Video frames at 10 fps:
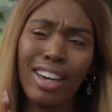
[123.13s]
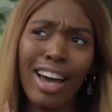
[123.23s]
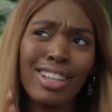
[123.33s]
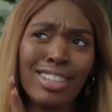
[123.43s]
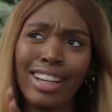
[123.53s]
It
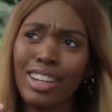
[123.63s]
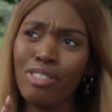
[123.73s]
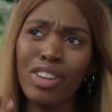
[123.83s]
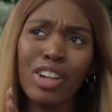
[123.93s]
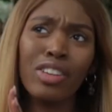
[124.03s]
has like a
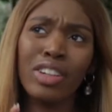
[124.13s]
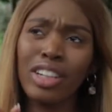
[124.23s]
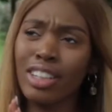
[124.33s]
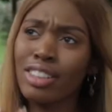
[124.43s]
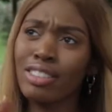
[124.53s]

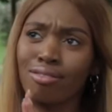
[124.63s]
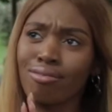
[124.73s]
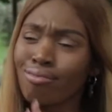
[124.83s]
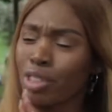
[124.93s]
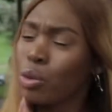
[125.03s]
very
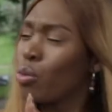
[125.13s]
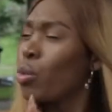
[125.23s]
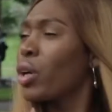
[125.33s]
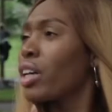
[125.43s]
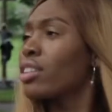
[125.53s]

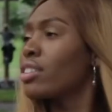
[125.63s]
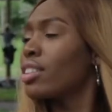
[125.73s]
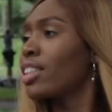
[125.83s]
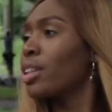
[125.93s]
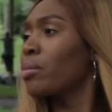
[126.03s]
weird
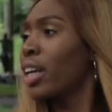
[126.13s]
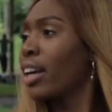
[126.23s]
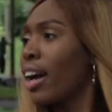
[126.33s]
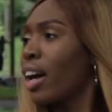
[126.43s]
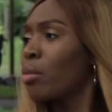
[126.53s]
surname, the
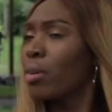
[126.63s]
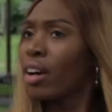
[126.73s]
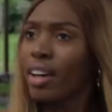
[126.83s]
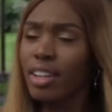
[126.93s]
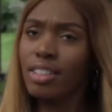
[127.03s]
guy, but
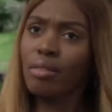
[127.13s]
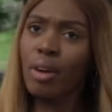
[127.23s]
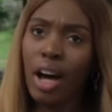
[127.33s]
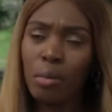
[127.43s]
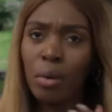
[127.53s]
it's like,
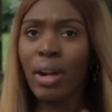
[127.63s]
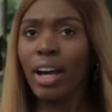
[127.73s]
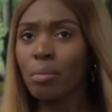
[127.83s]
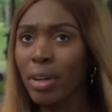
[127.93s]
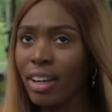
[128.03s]
I'm a
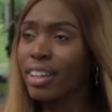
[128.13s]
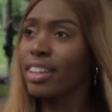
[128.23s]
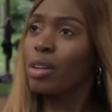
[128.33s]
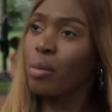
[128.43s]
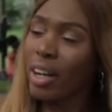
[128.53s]
black man
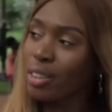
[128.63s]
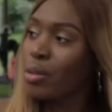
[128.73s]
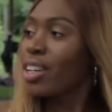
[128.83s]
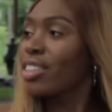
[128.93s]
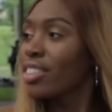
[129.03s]
in a white
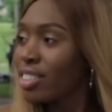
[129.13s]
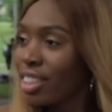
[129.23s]
world.